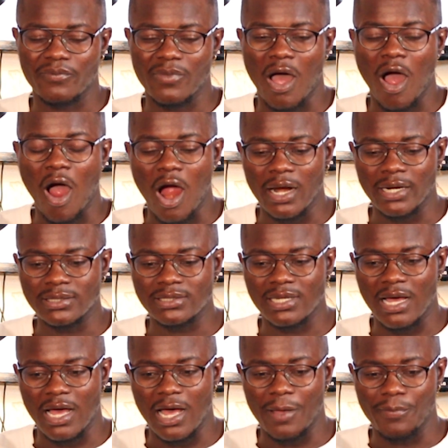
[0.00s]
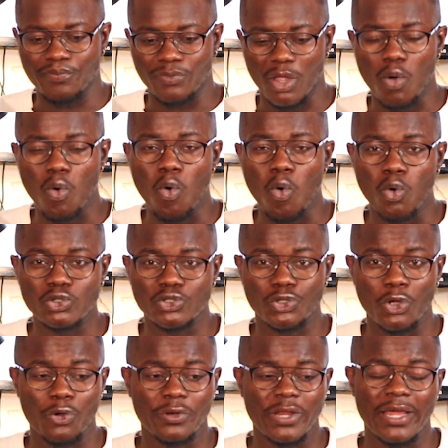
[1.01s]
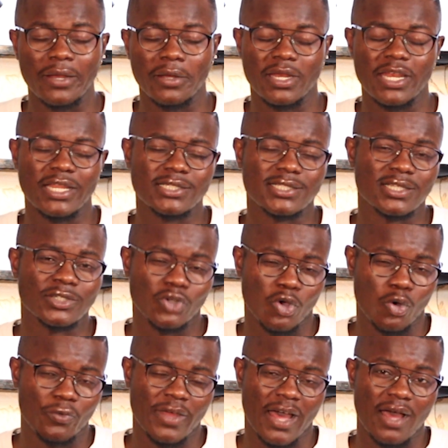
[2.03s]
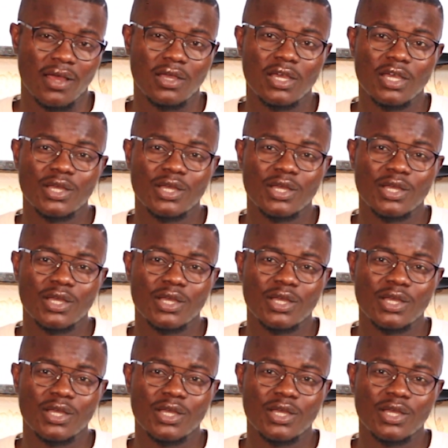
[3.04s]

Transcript: hard course, so they need to know that,